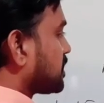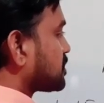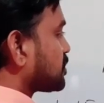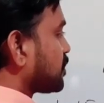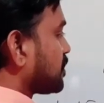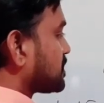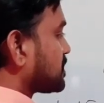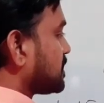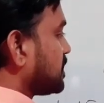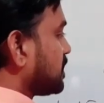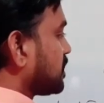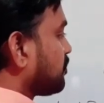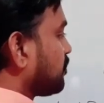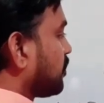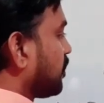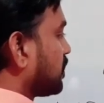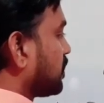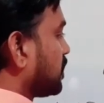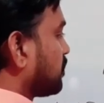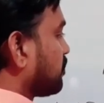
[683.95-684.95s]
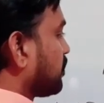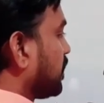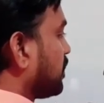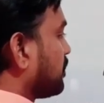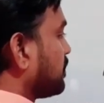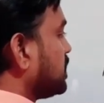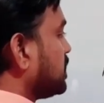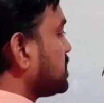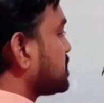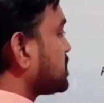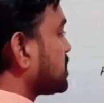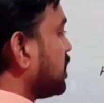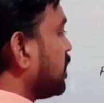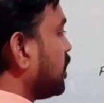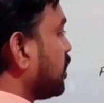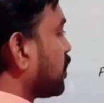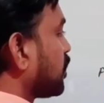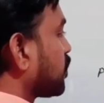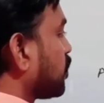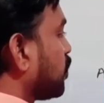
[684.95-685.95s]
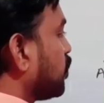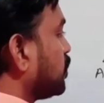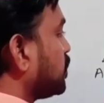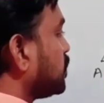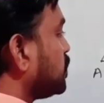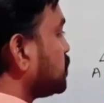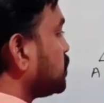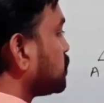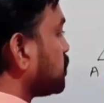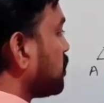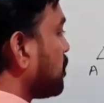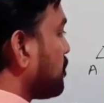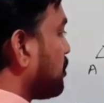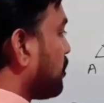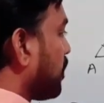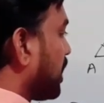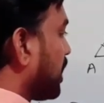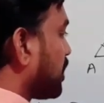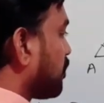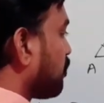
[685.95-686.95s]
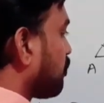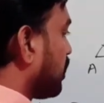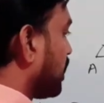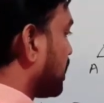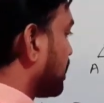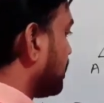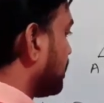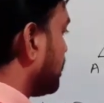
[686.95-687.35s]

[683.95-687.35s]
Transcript: So sec 45 is root 2 by 1.